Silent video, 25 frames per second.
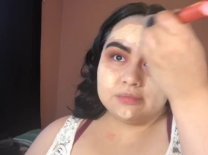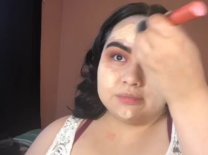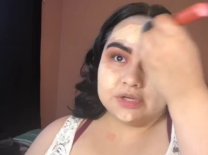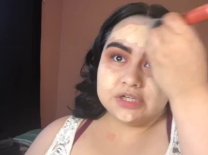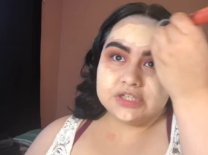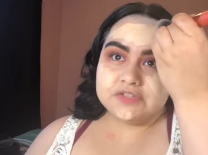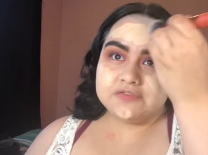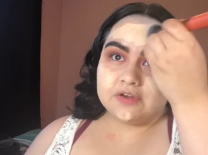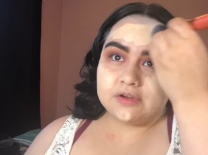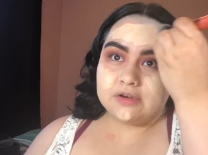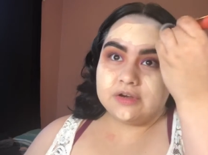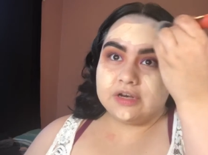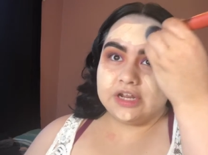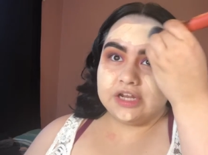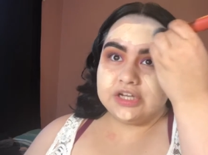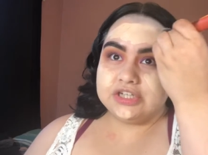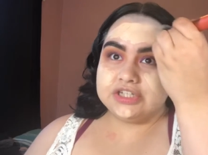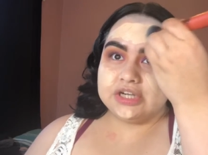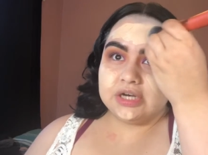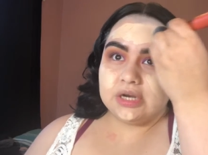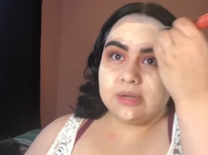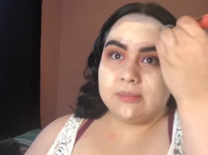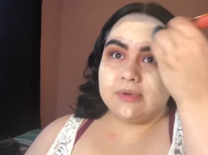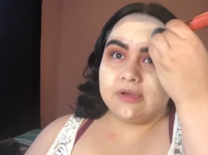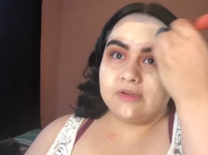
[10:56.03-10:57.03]
foundation
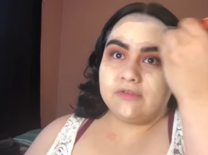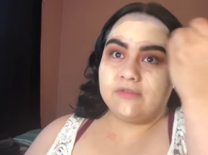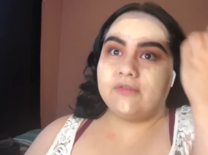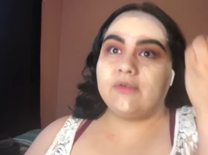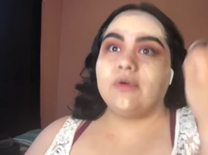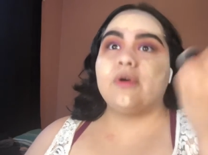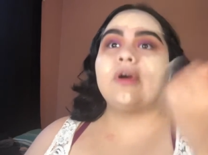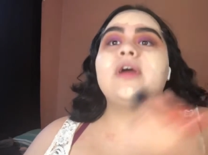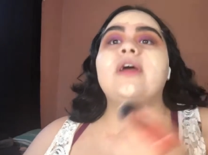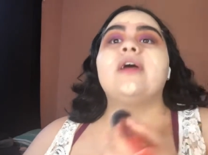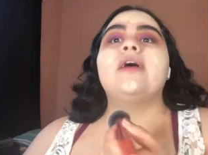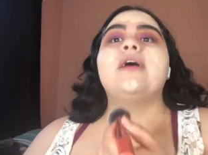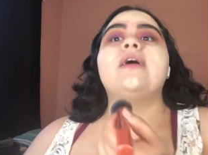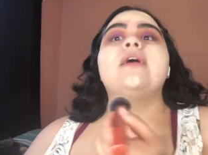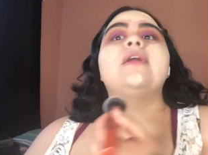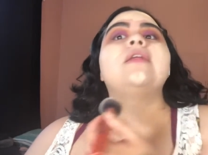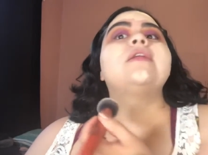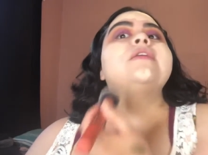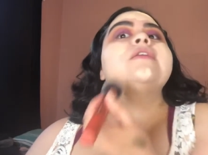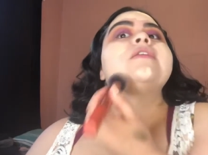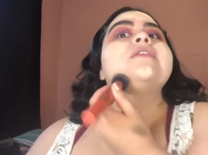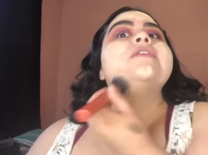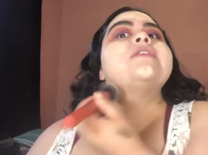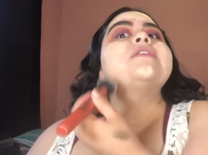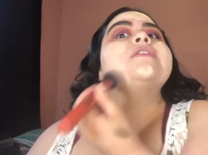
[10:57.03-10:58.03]
on my forehead
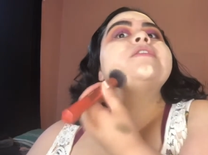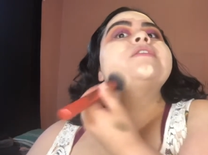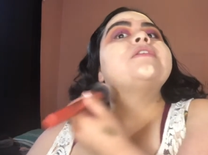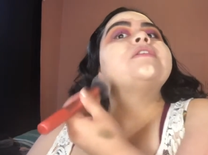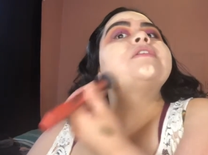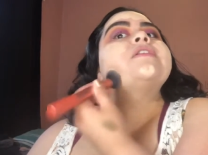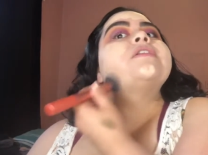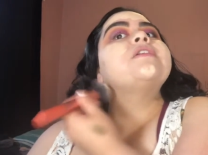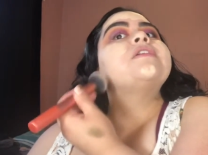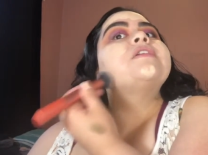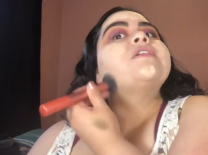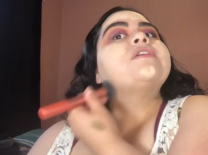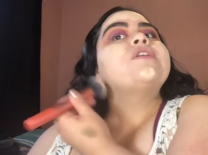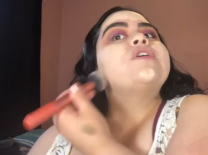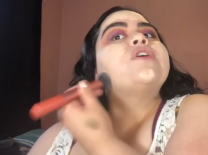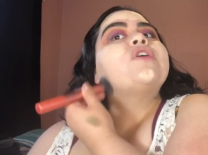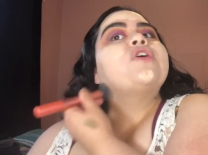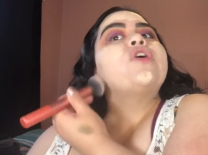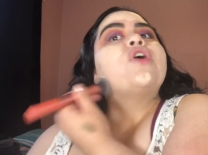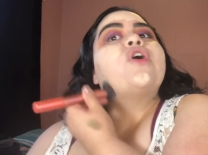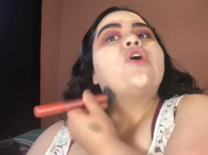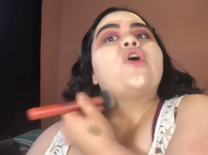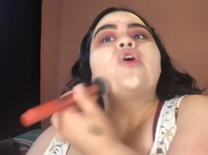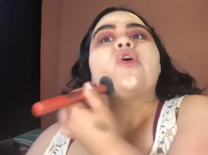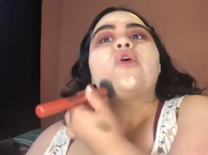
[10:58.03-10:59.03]

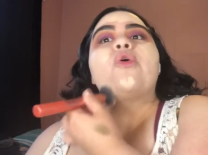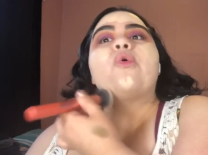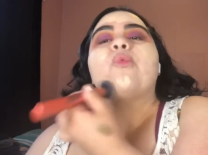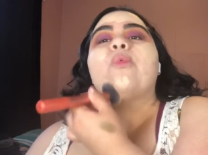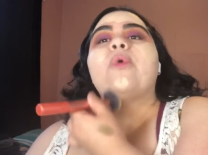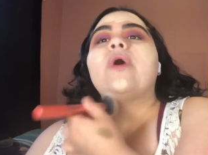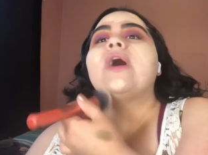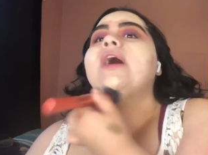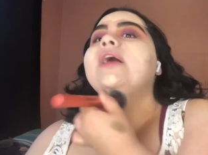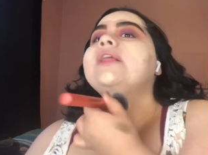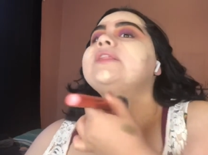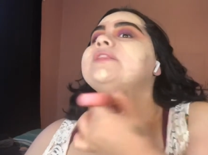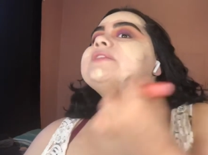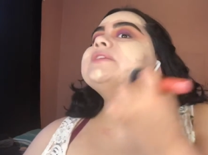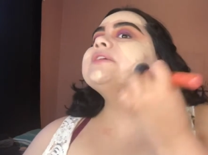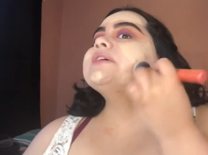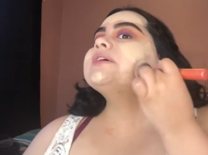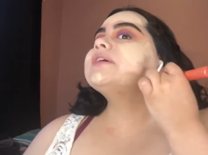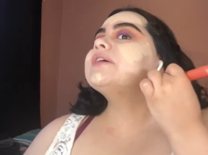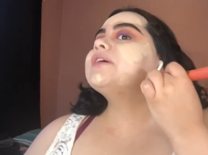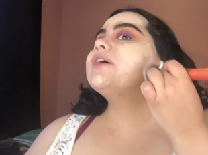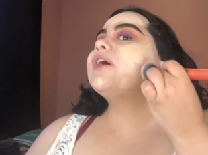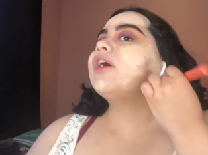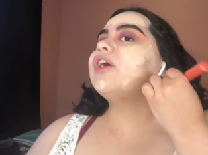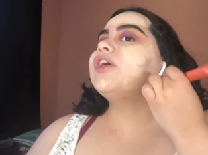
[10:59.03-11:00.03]
what
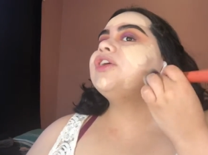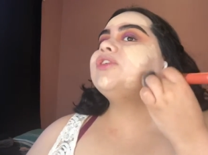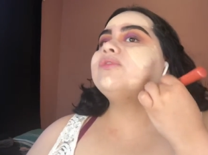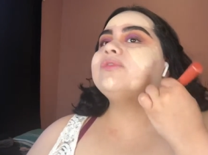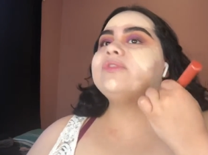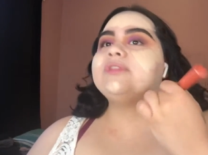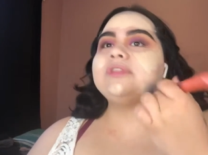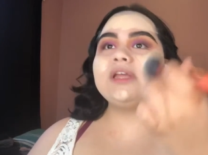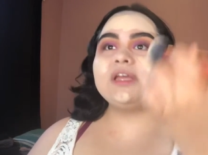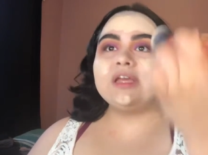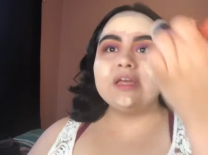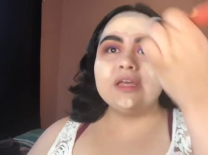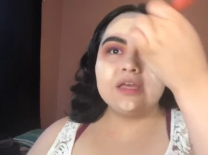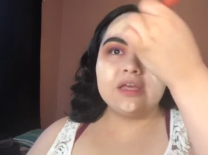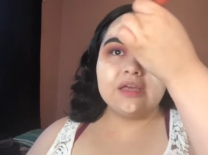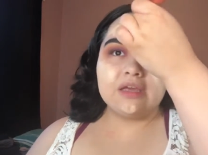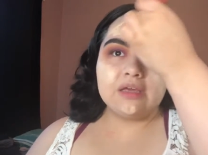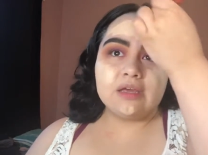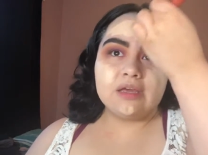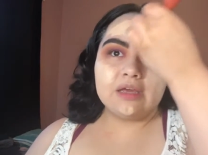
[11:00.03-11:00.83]
are you thinking,